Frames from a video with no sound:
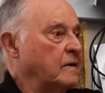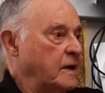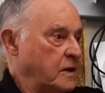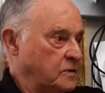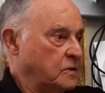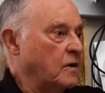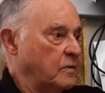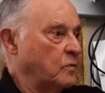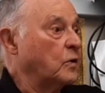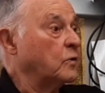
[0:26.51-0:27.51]
He
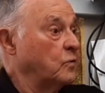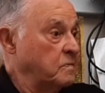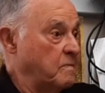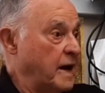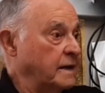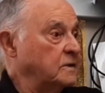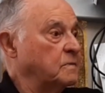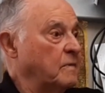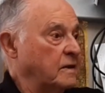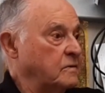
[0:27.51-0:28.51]
started work with
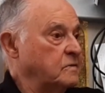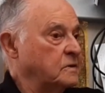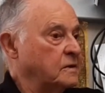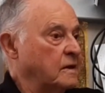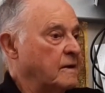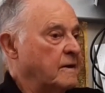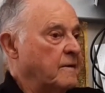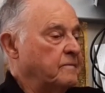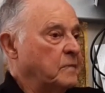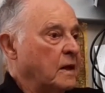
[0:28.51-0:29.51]
Max Mathews
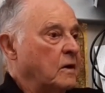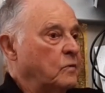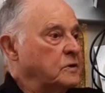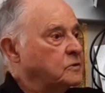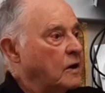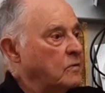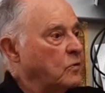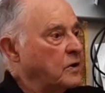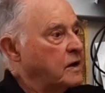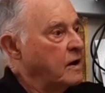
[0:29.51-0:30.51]
we started
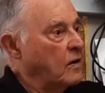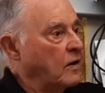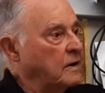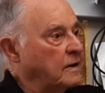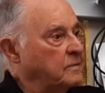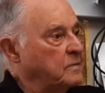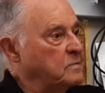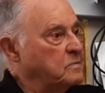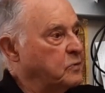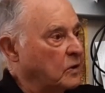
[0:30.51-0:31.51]
working on a
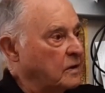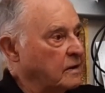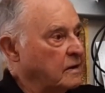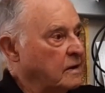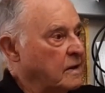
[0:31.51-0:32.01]
book